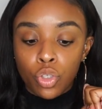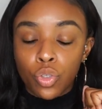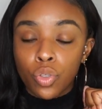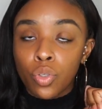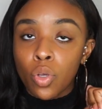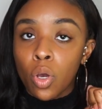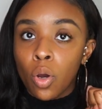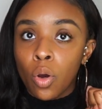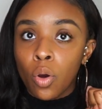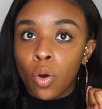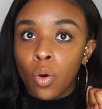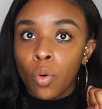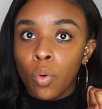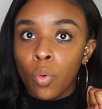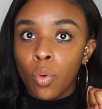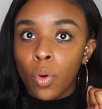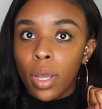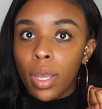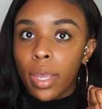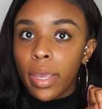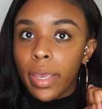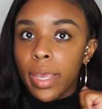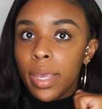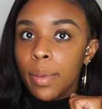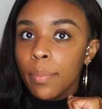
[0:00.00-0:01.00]
So
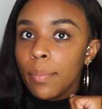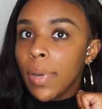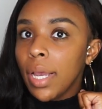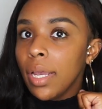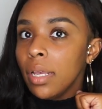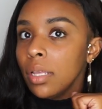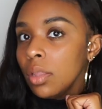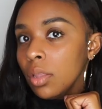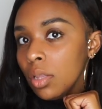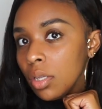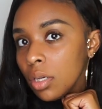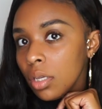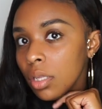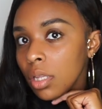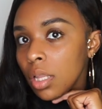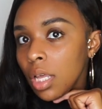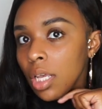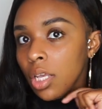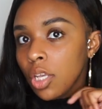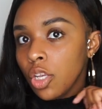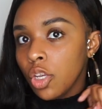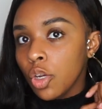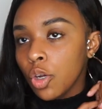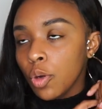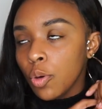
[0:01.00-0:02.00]
it might look
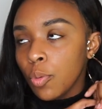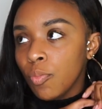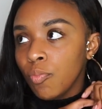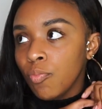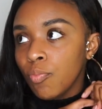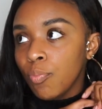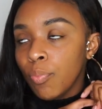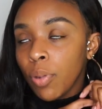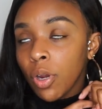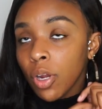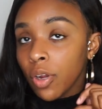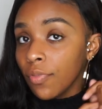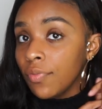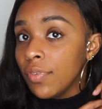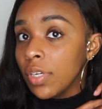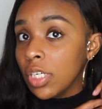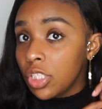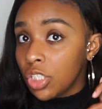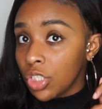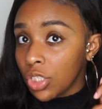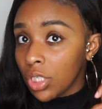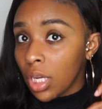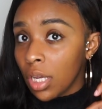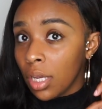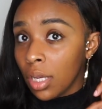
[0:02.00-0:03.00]
like your perfect
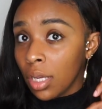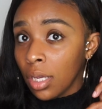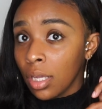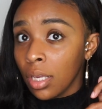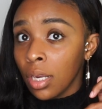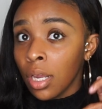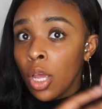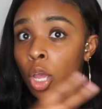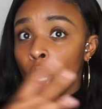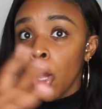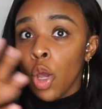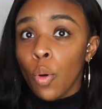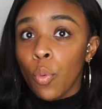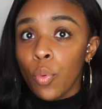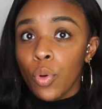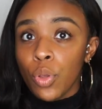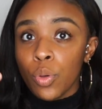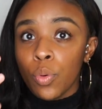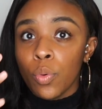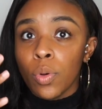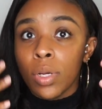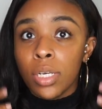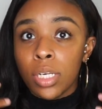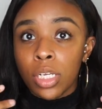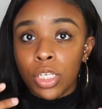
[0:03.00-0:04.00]
shade when
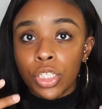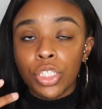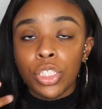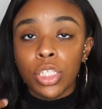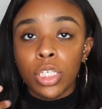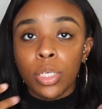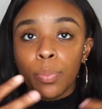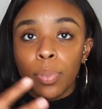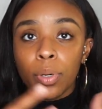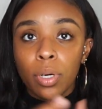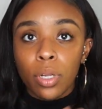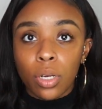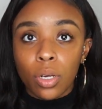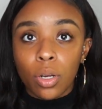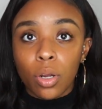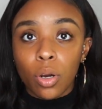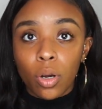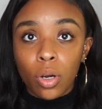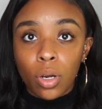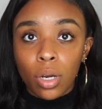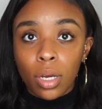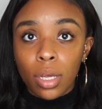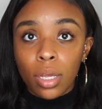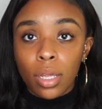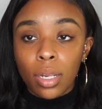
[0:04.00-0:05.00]
you initially put it
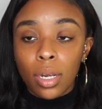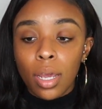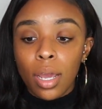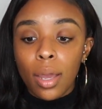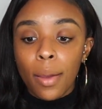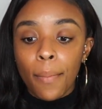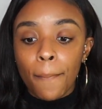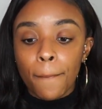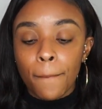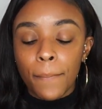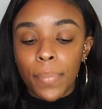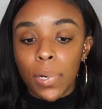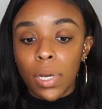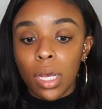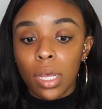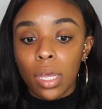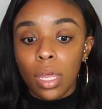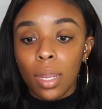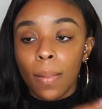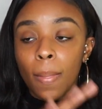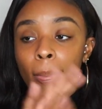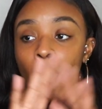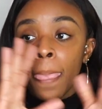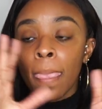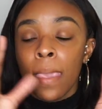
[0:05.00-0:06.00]
on,
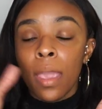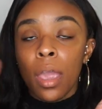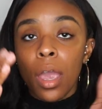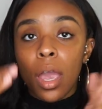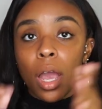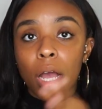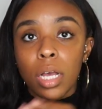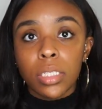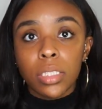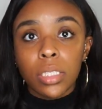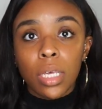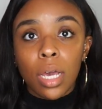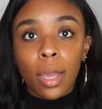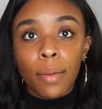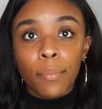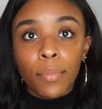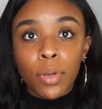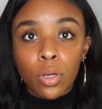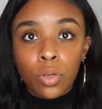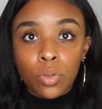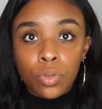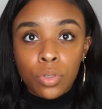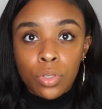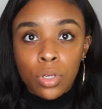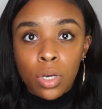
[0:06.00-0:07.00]
but as time
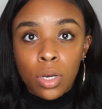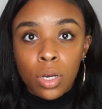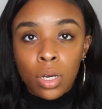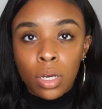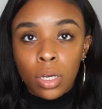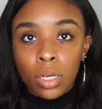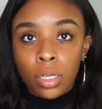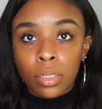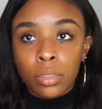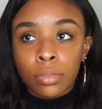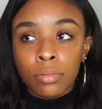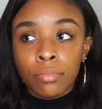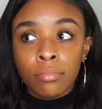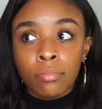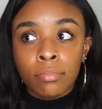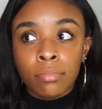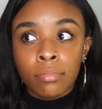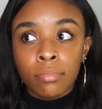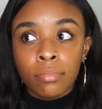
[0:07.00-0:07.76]
goes on,